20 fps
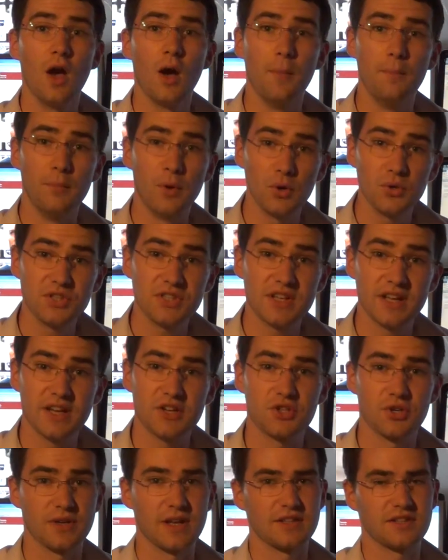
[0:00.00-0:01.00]
Most
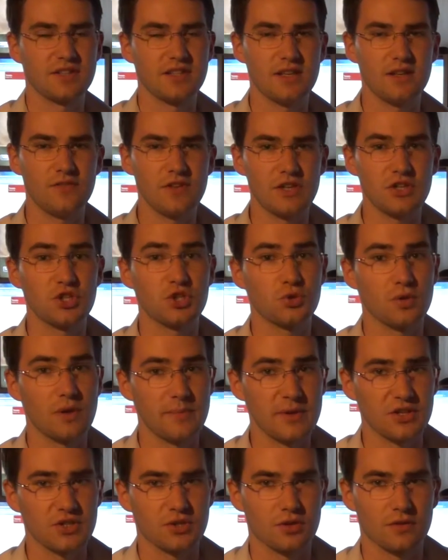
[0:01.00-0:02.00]
internet TV
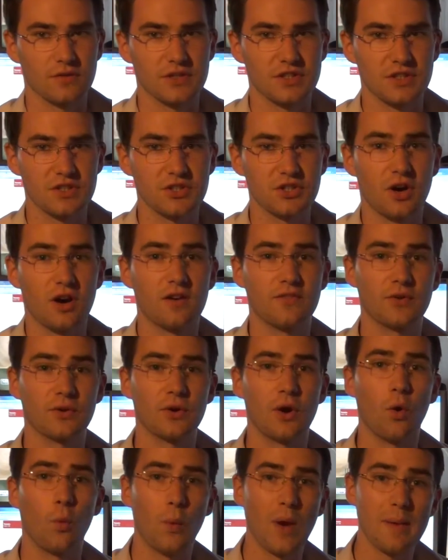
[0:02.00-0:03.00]
streaming services offer
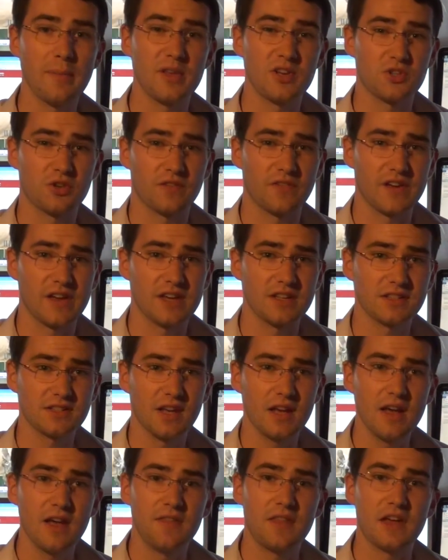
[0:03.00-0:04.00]
a web interface
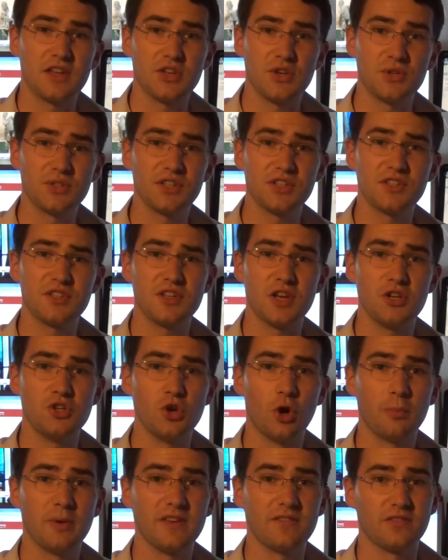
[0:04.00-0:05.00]
that uses the
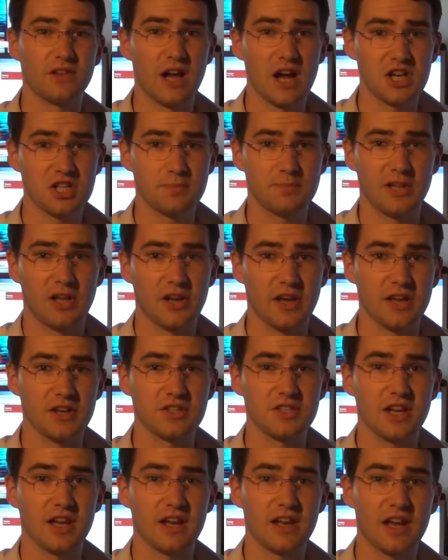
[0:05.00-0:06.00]
Adobe Flash plugin
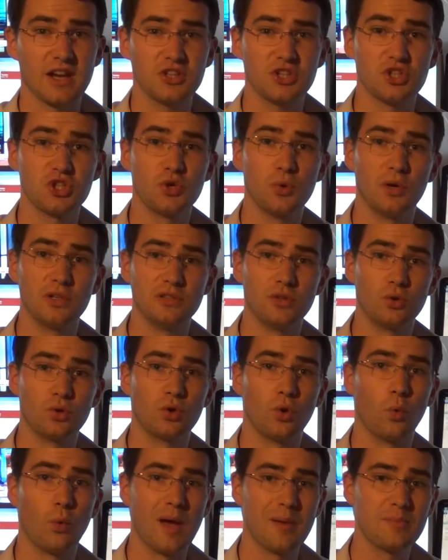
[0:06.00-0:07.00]
to connect to a
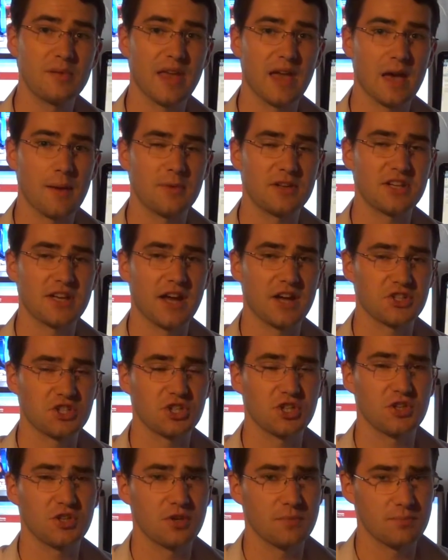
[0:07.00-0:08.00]
local webcam attached
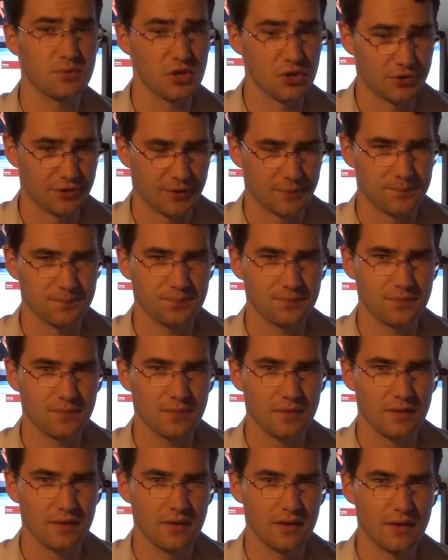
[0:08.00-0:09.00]
to the computer.
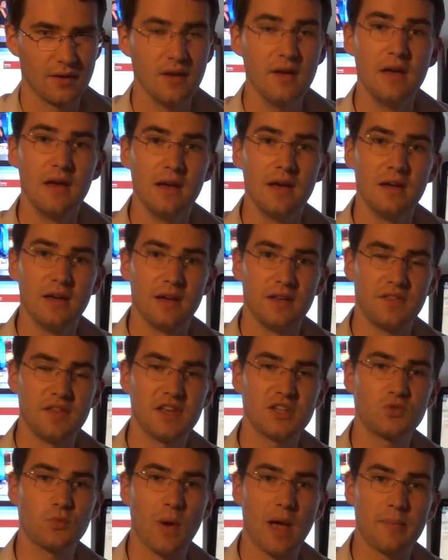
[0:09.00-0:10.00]

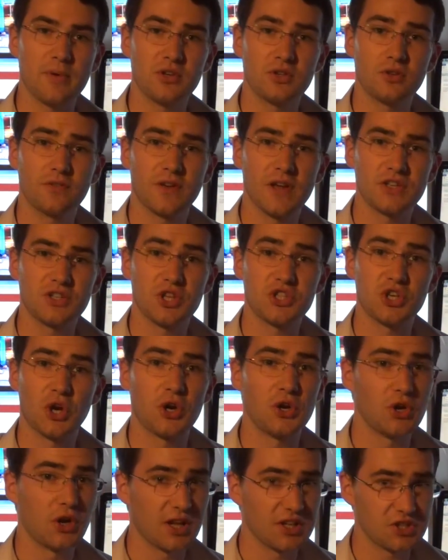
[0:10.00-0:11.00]
These web interfaces are
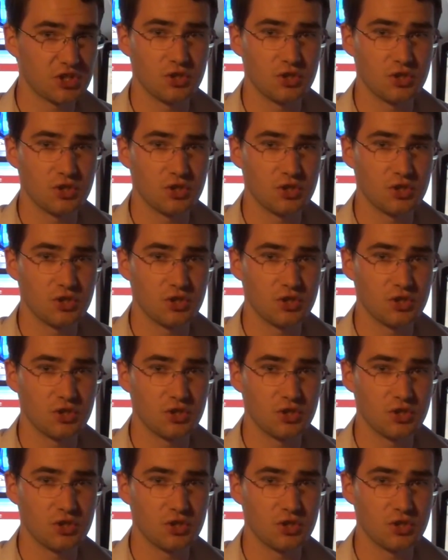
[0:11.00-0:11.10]
not